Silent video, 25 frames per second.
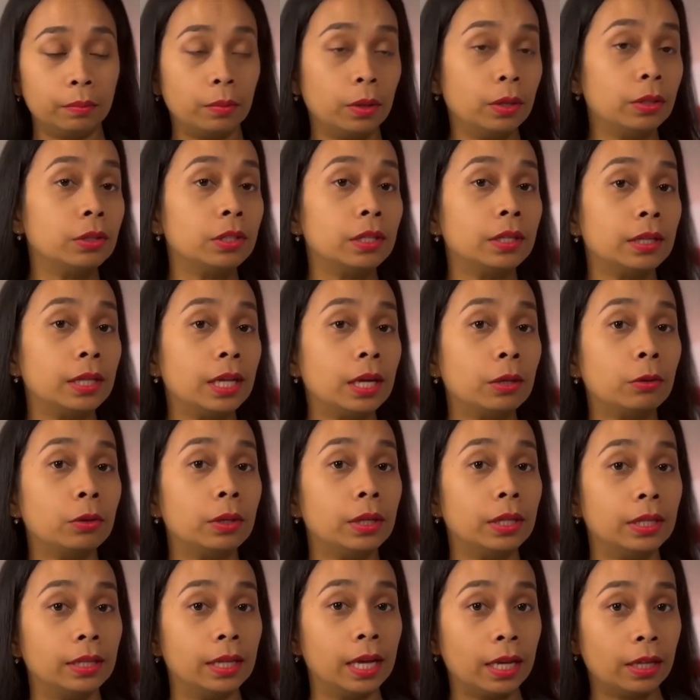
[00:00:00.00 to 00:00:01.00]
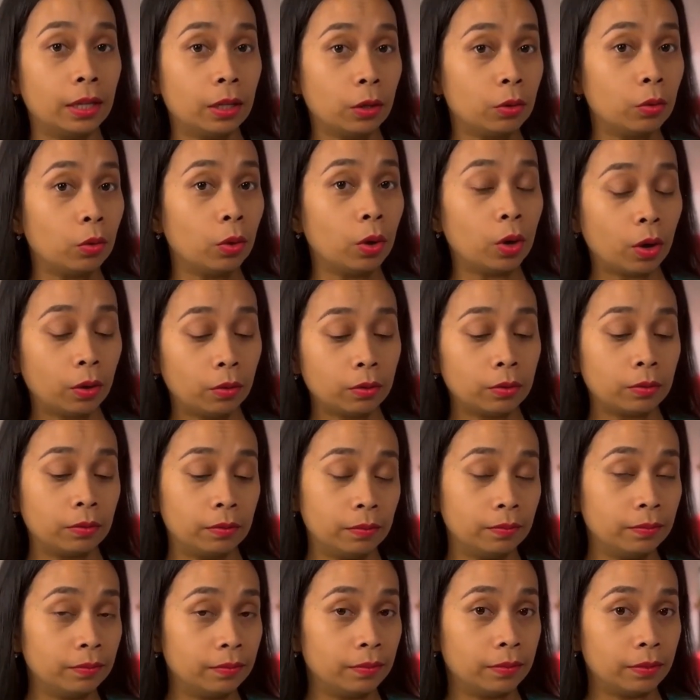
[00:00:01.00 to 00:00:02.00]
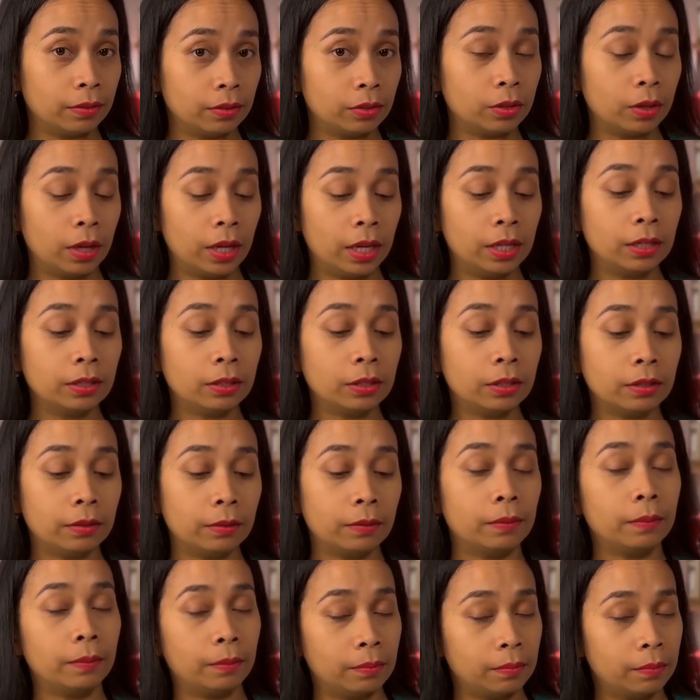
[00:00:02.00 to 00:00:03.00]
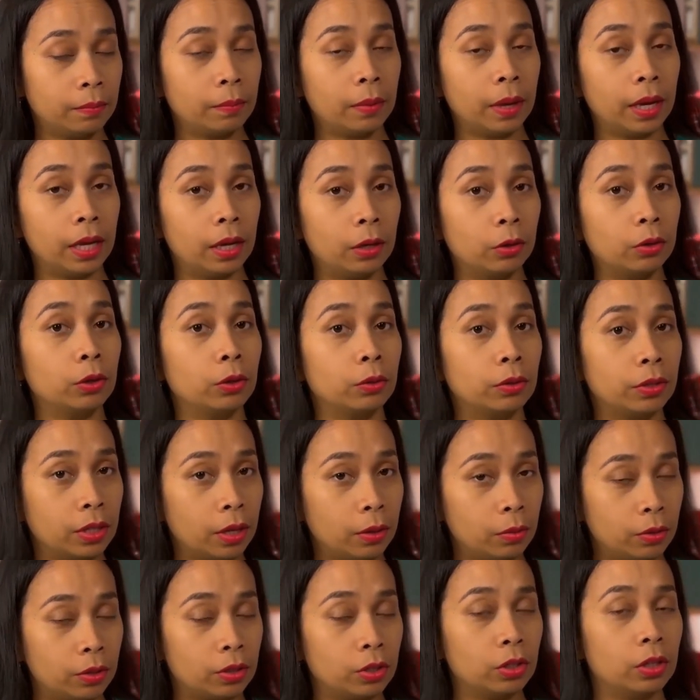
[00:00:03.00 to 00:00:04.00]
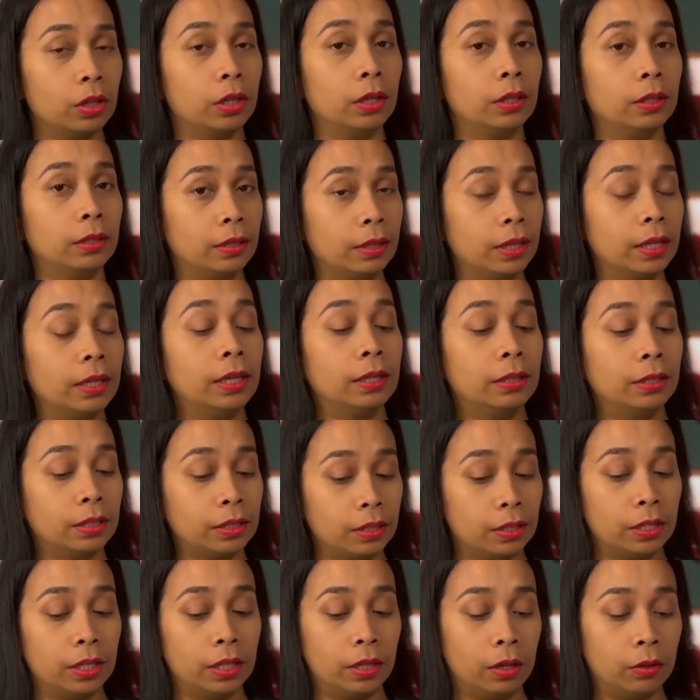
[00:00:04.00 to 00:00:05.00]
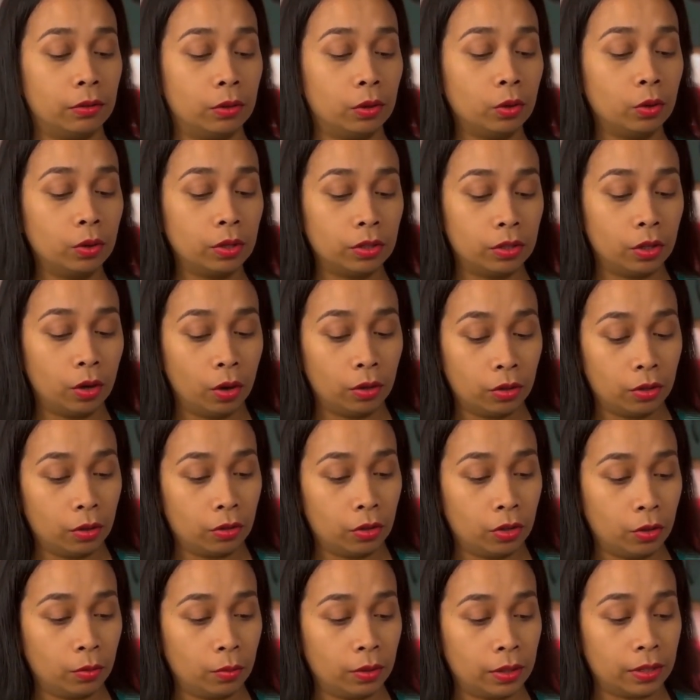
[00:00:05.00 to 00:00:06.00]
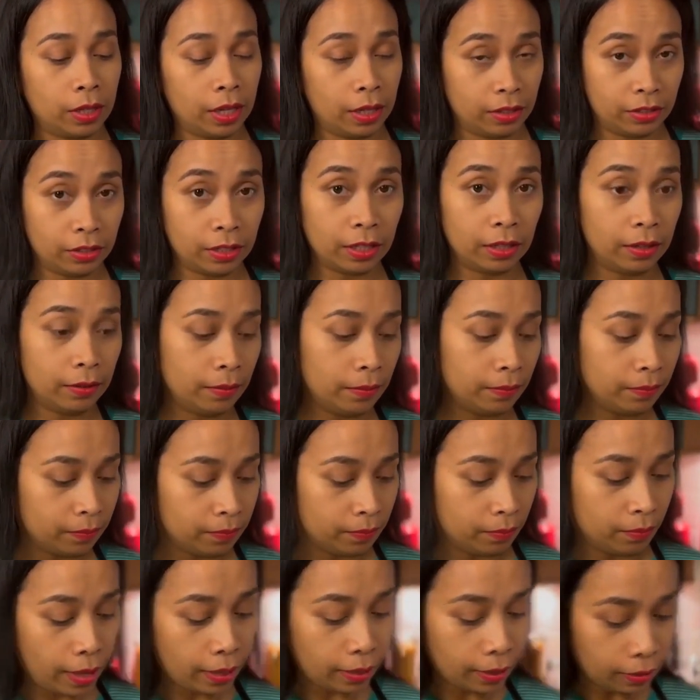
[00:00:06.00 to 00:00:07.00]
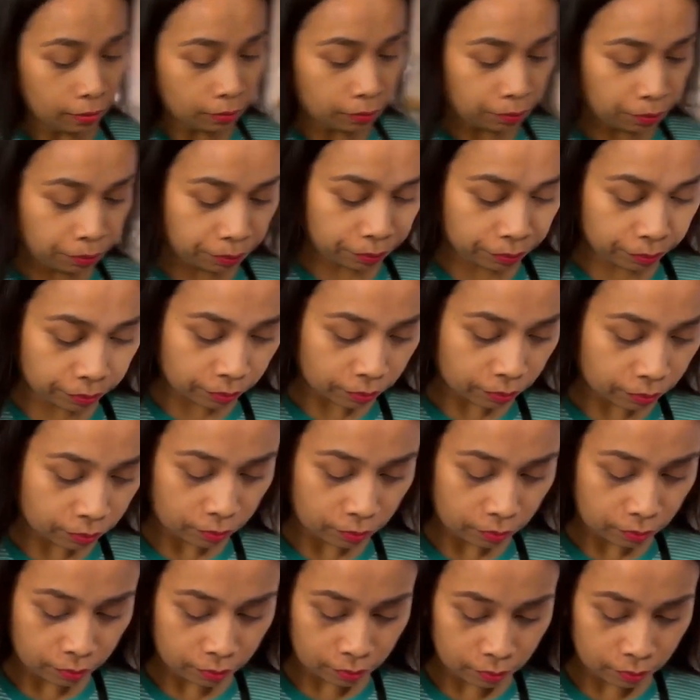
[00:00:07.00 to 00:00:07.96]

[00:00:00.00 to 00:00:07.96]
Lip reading: Personally, I really like it warm to eat, but at room temperature, it is indeed of course also super tasty. Let's take a look.